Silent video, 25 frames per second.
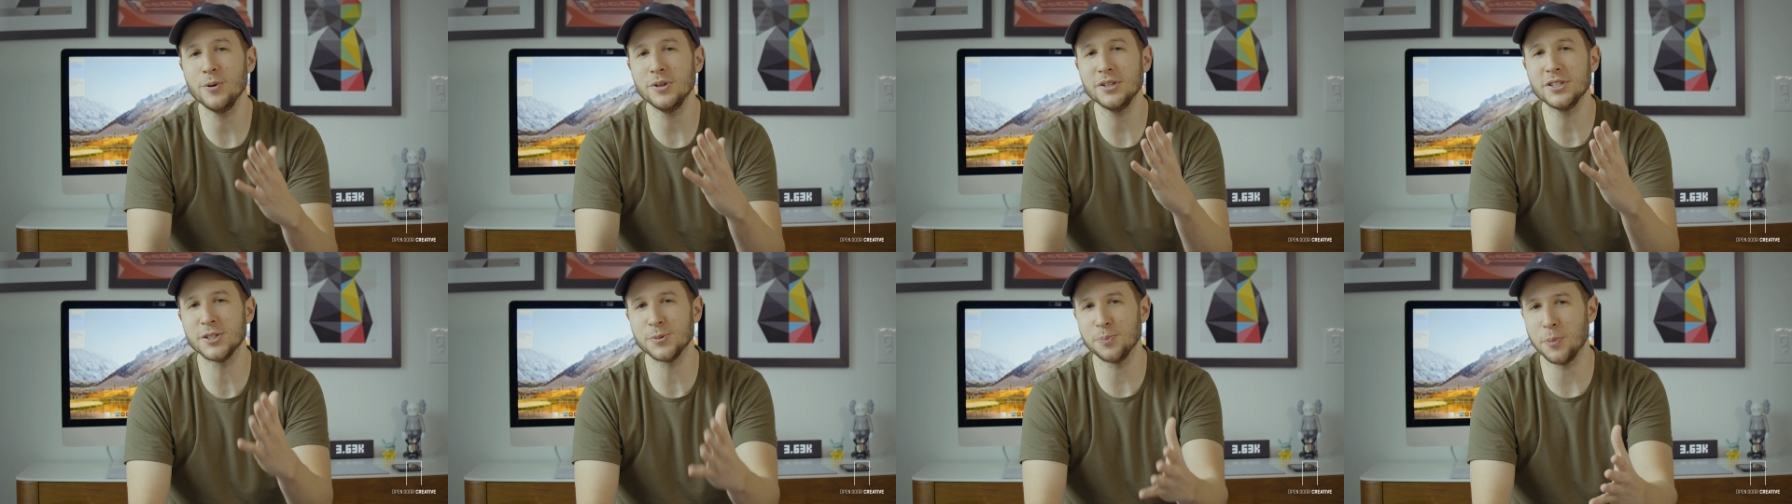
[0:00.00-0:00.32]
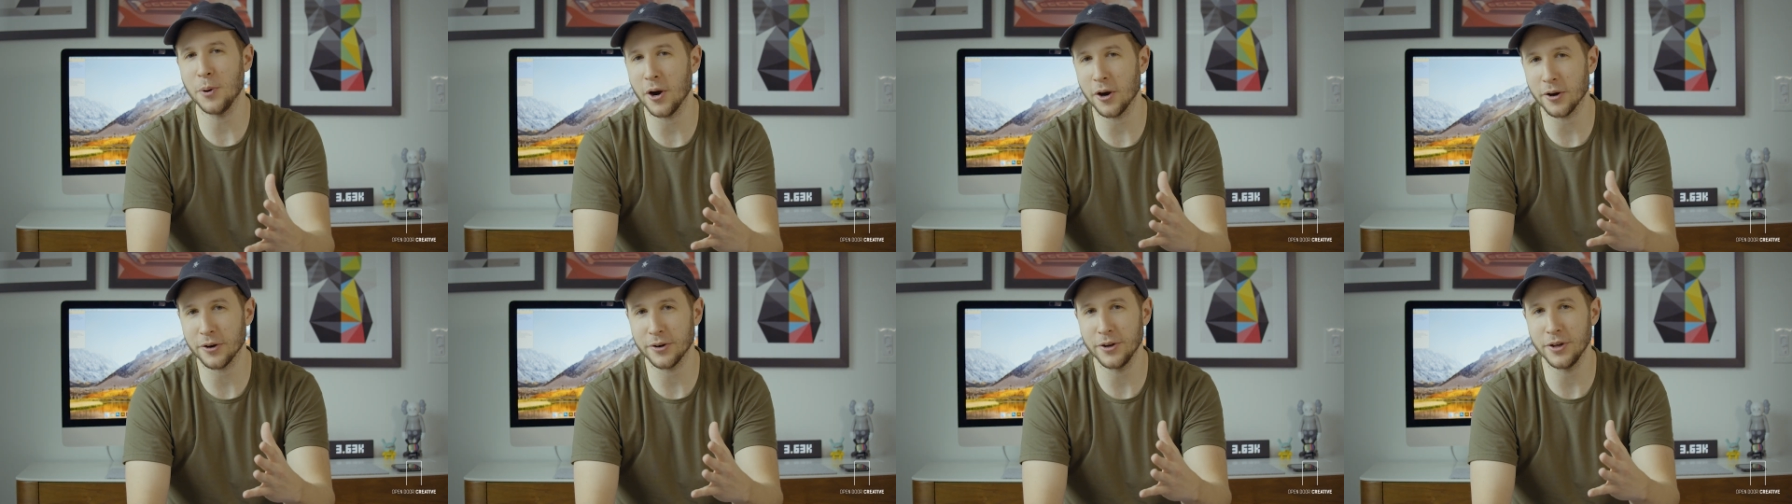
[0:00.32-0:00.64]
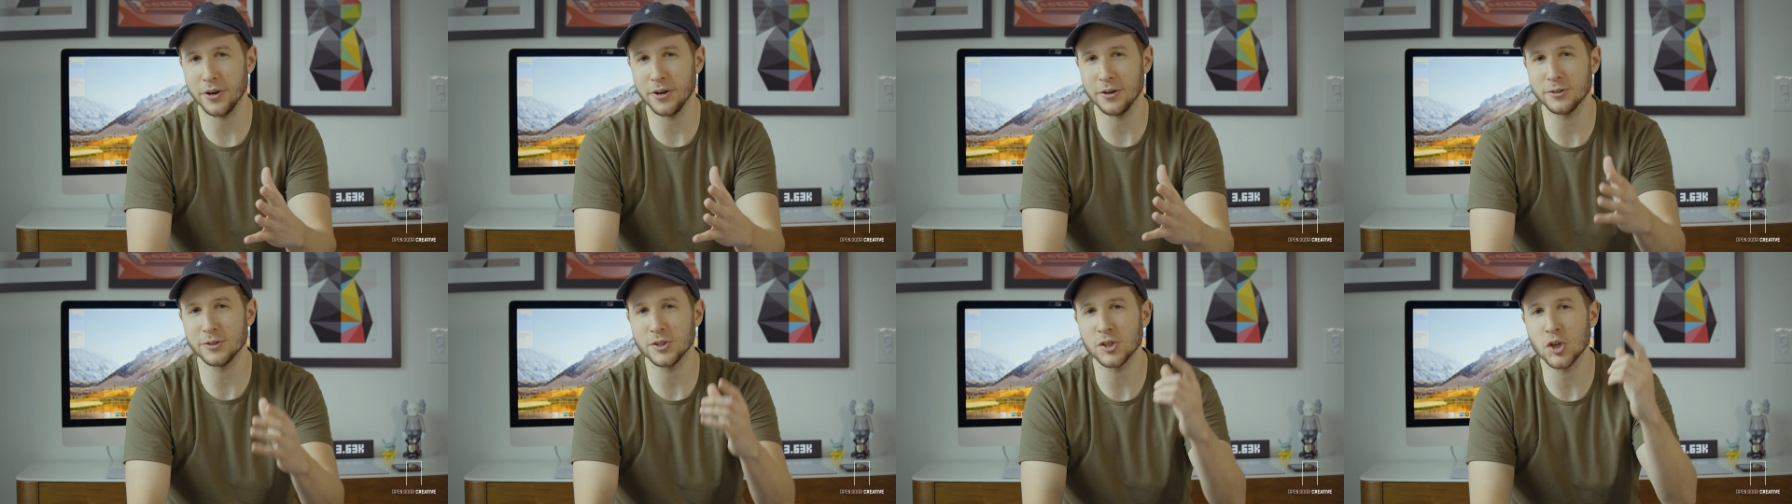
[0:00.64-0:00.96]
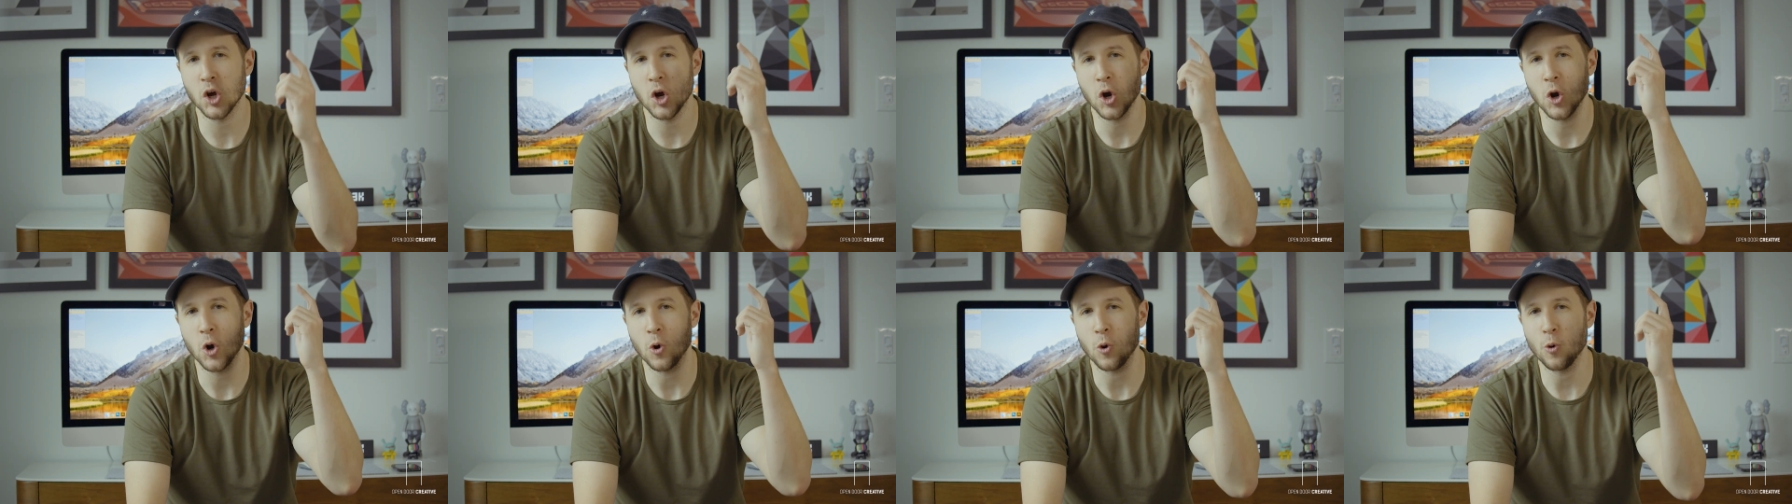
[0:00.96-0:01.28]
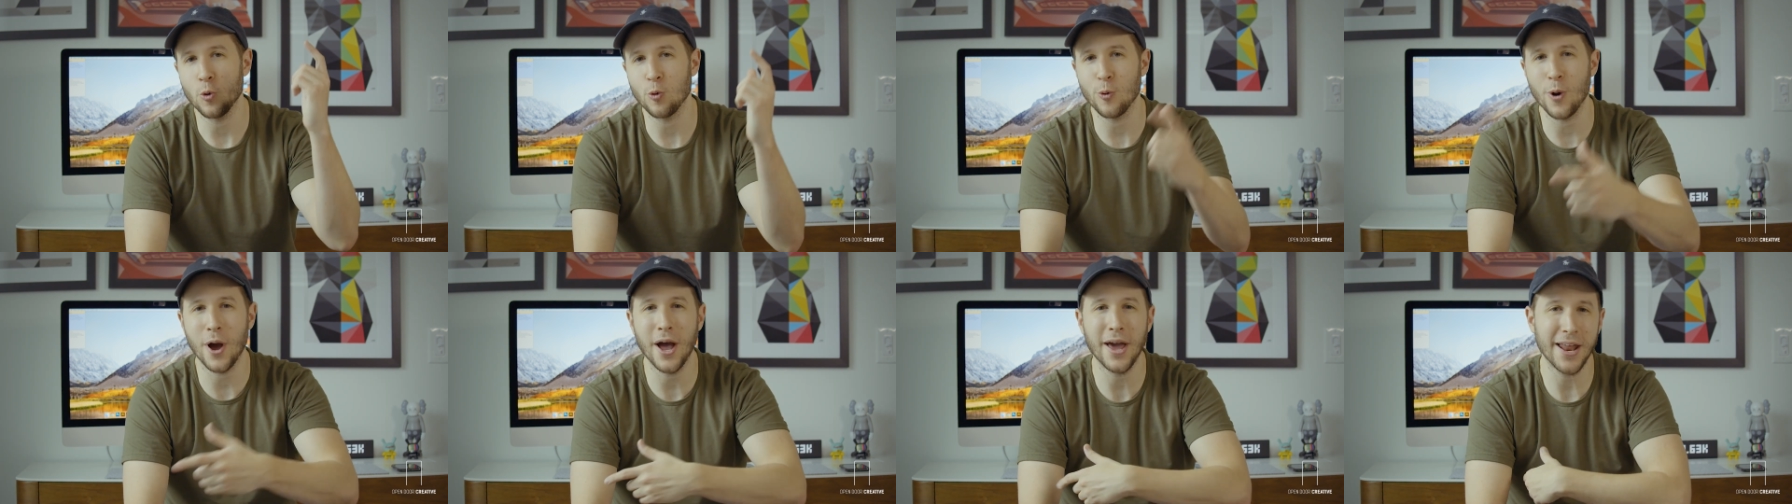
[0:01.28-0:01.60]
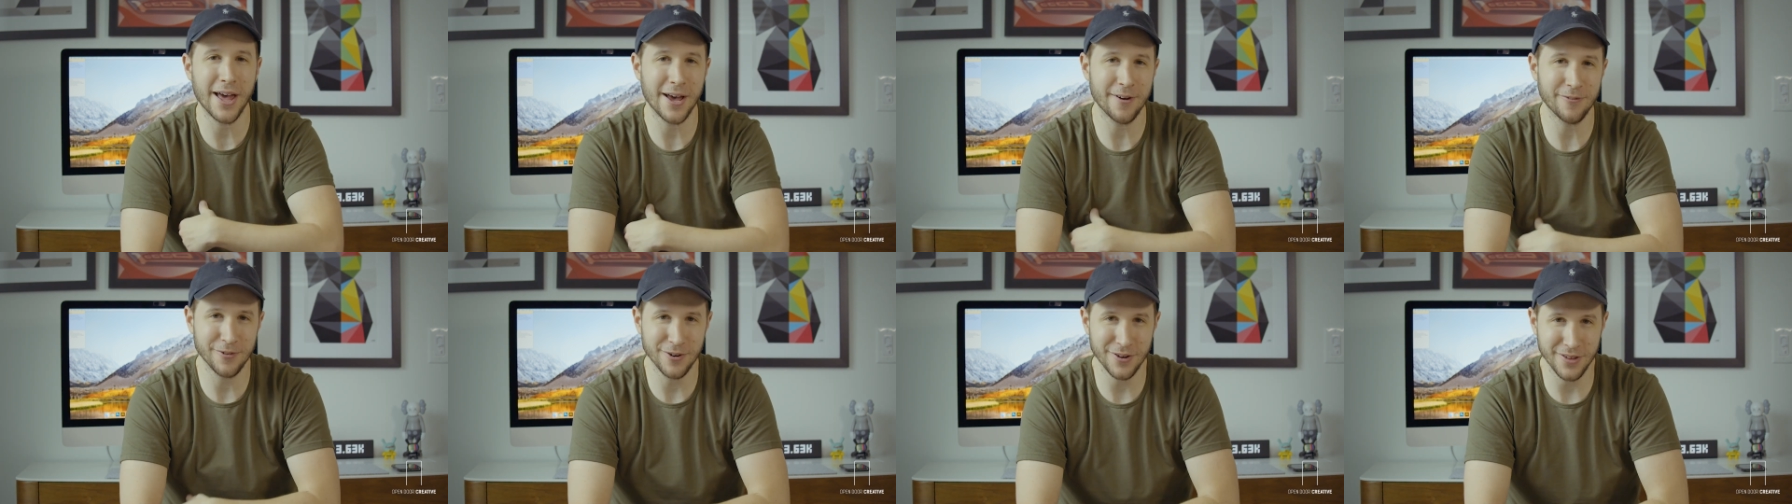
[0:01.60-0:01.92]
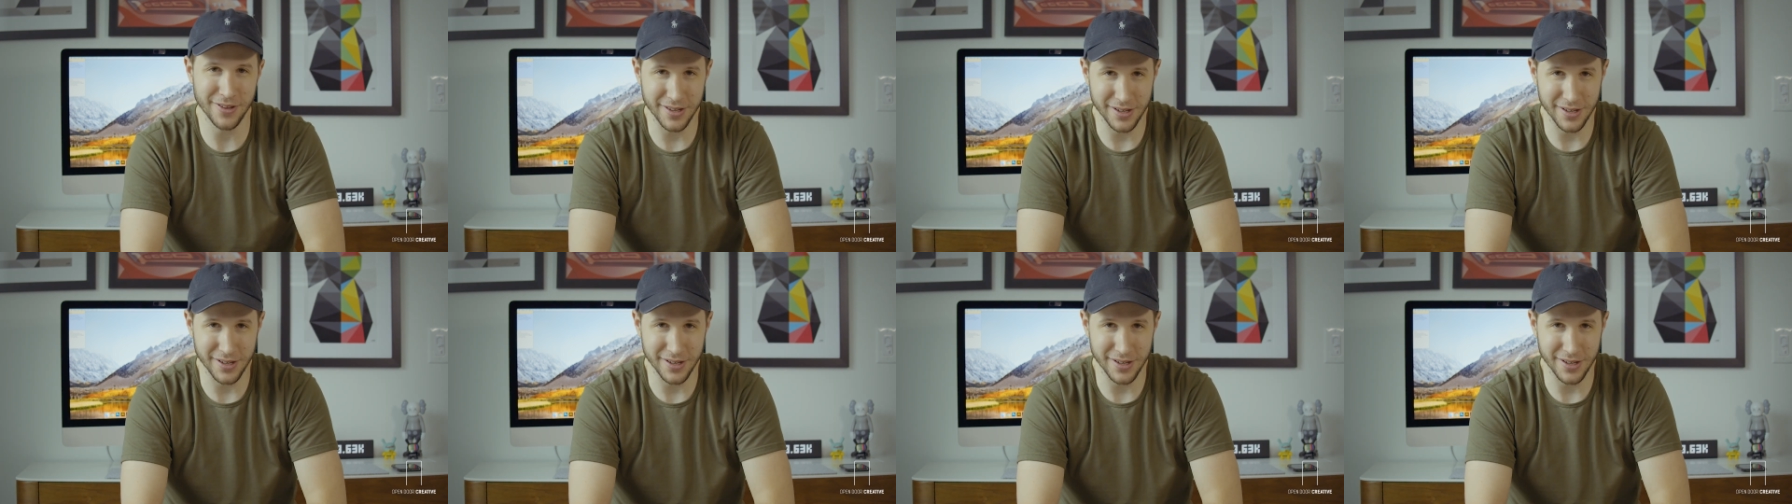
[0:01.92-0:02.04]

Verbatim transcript: and spark notes right after